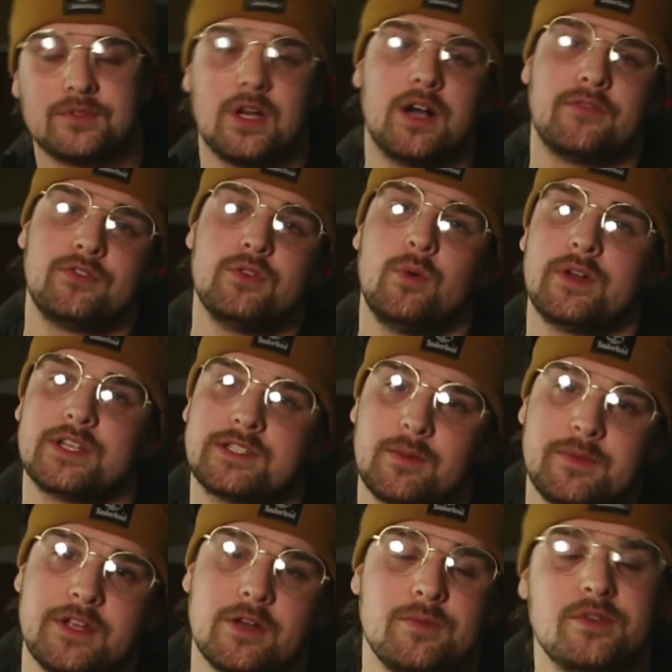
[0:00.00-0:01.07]
So if you want to
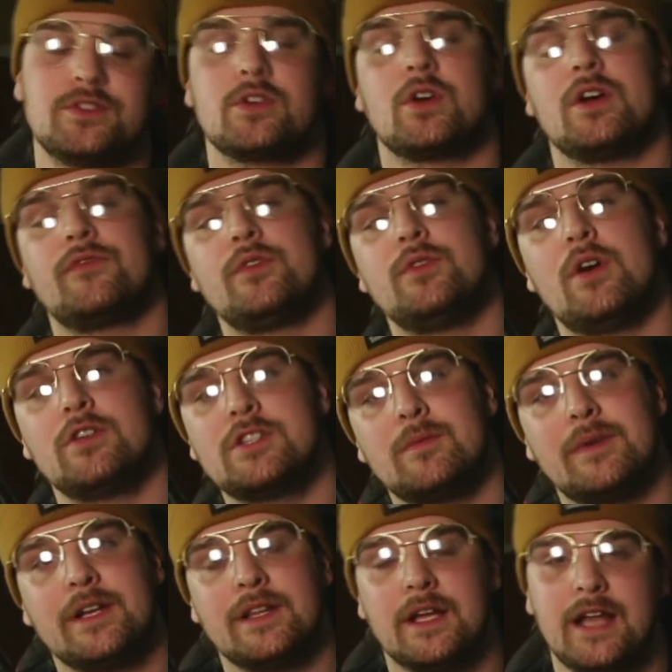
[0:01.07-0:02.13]
submit your music, or if you know
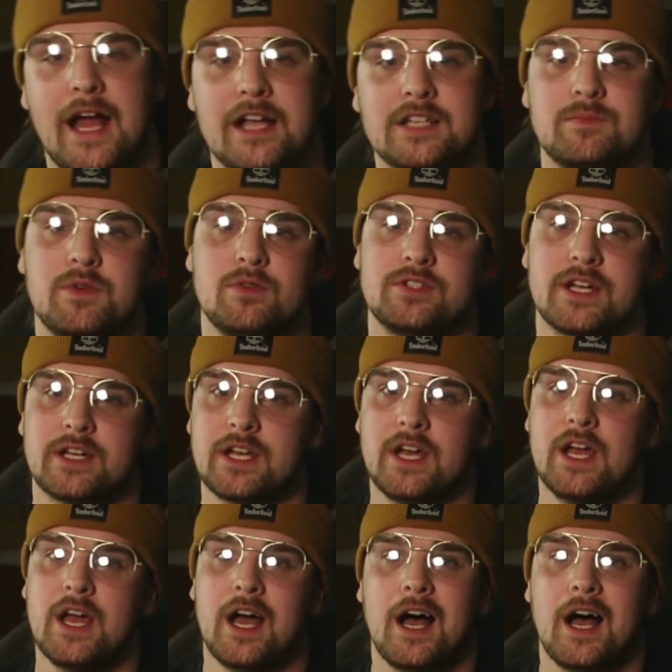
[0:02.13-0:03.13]
somebody that has music,